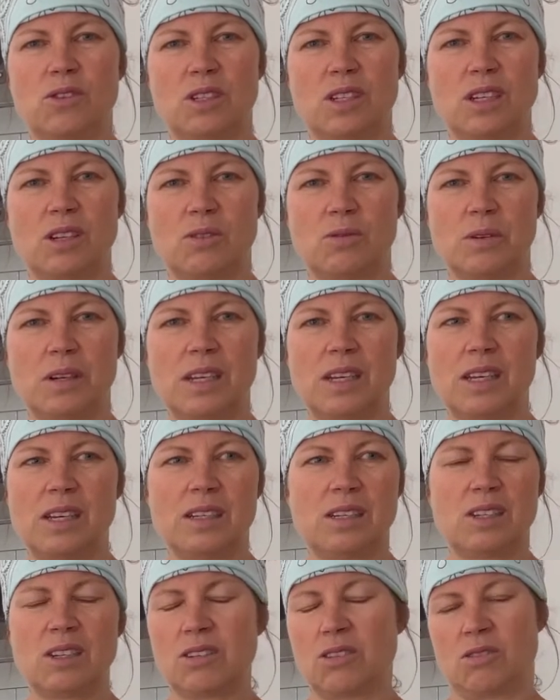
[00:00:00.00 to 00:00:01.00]

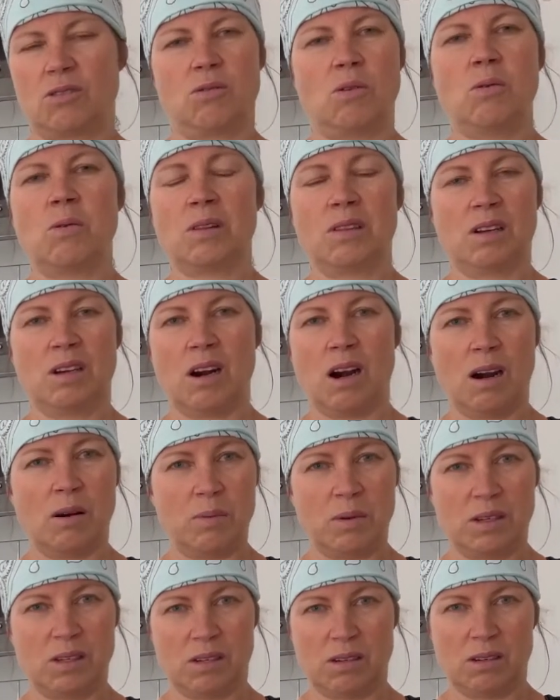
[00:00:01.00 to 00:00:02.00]
ingredient, just throw it in the
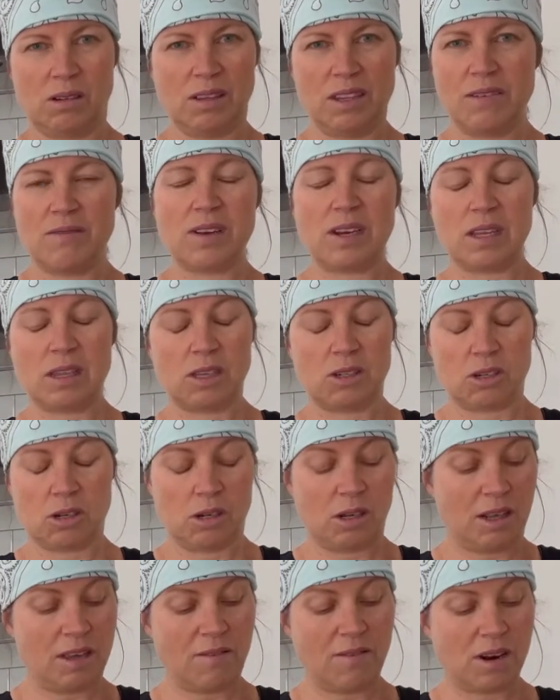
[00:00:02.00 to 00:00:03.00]
garbage. Leave it
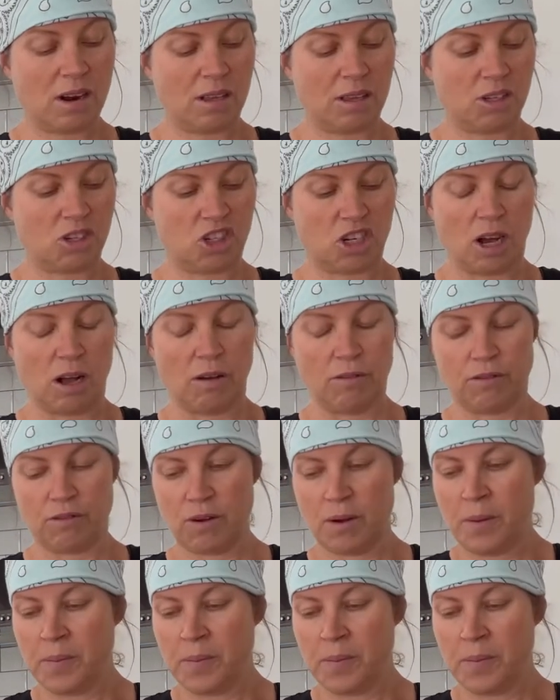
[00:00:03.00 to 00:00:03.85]
on the shelf,